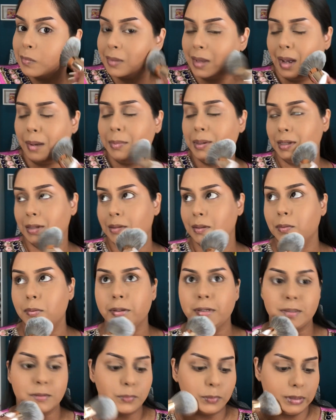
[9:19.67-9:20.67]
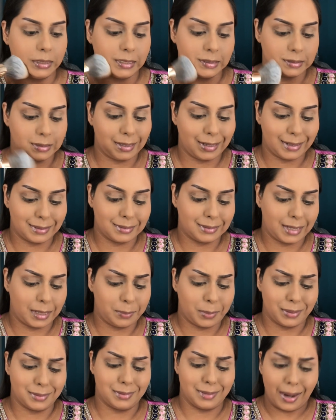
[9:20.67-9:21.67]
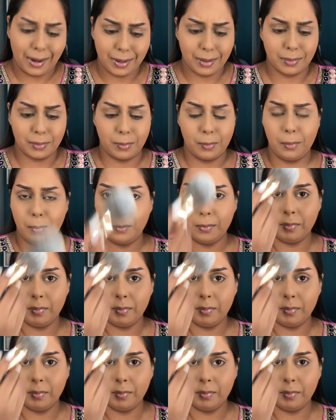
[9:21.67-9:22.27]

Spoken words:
I mean, I know I exfoliated last night, but damn,